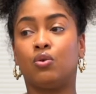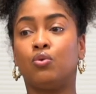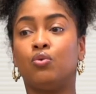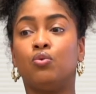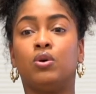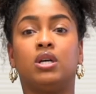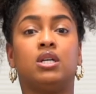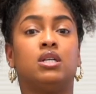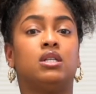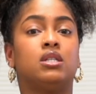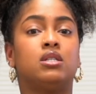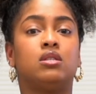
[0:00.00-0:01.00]
who
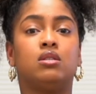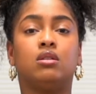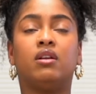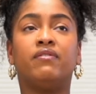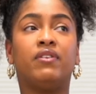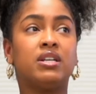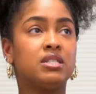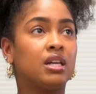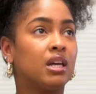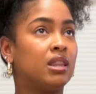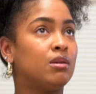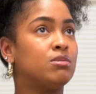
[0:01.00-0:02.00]
is investing
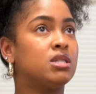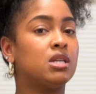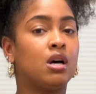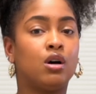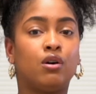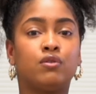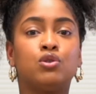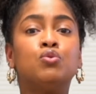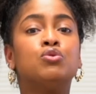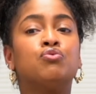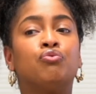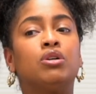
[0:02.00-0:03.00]
in themselves, who
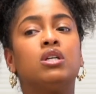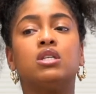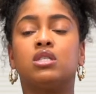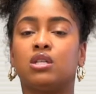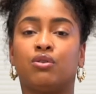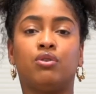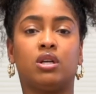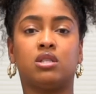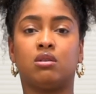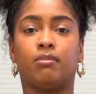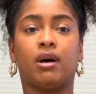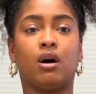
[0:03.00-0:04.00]
is really
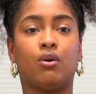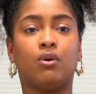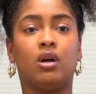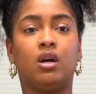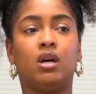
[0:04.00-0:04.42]
serious about